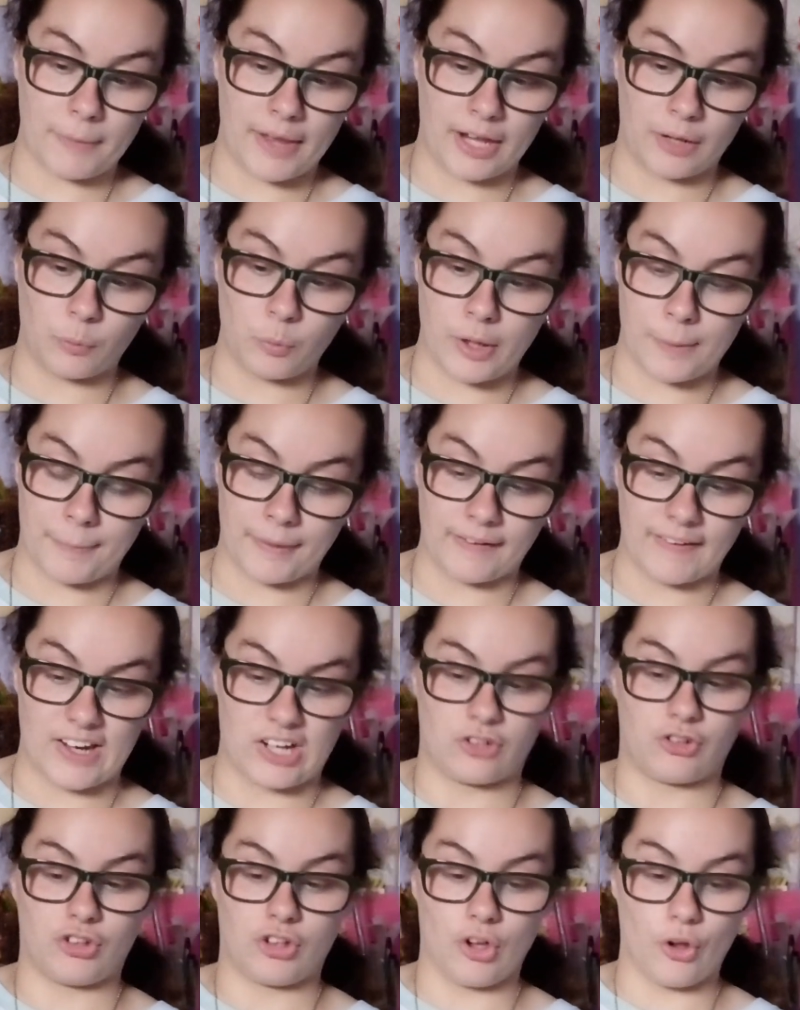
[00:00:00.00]
men weeping
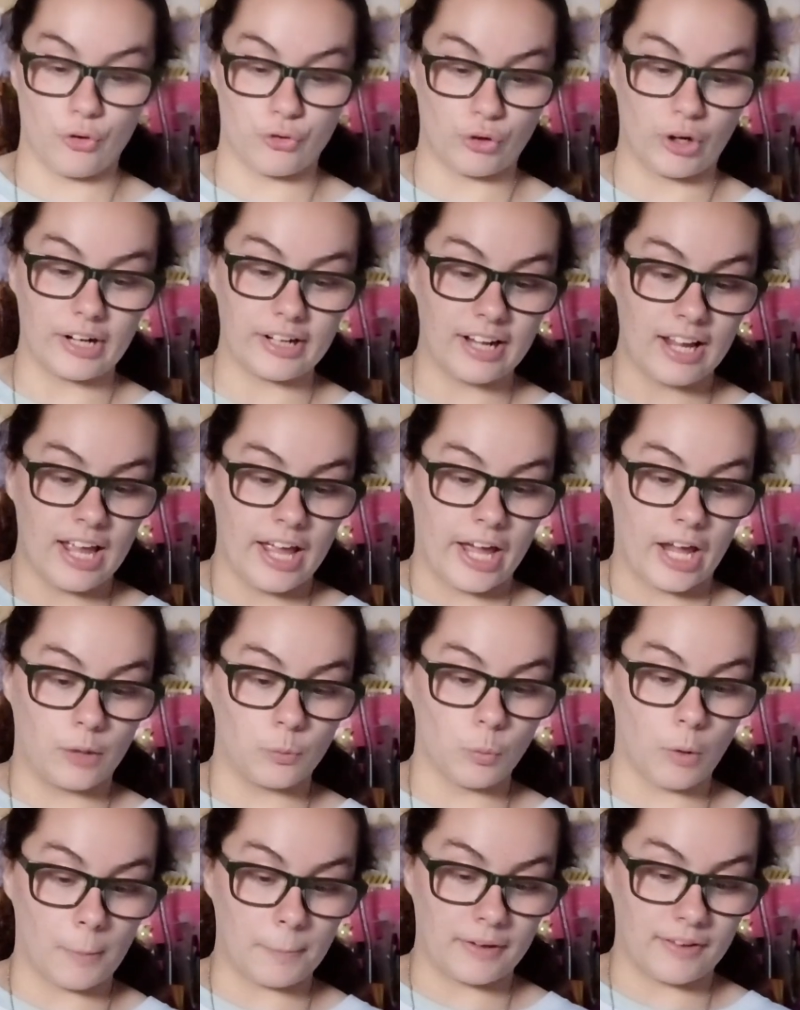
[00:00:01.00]
like children,
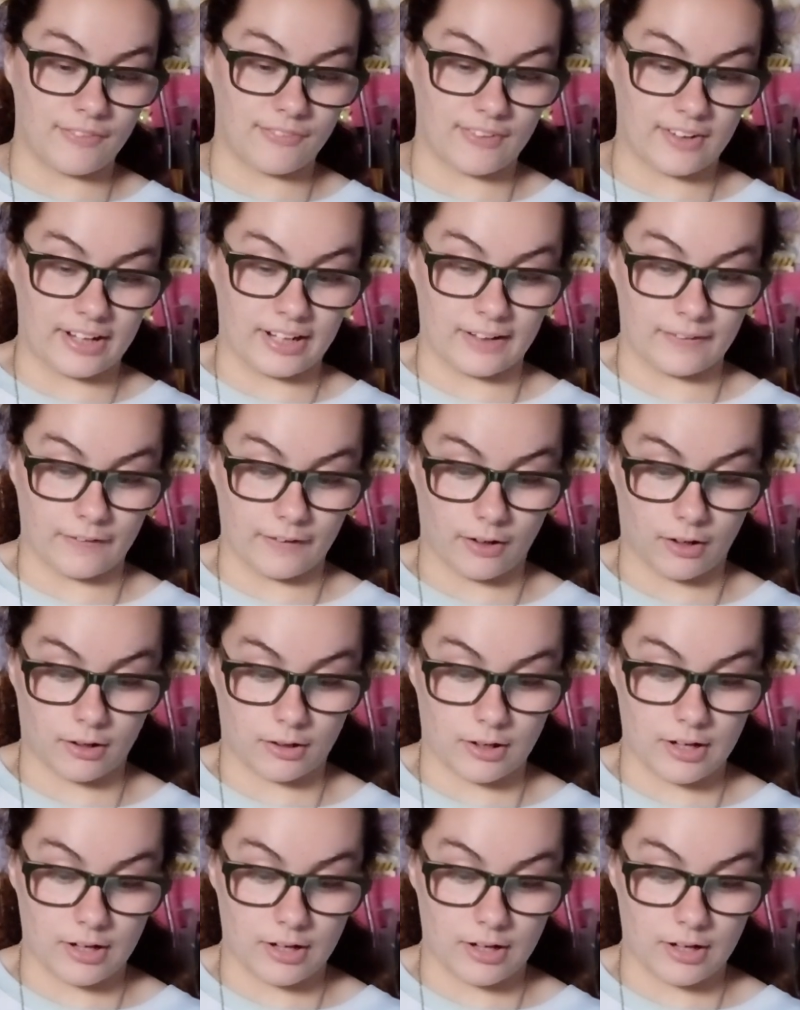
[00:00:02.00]
and women sitting in the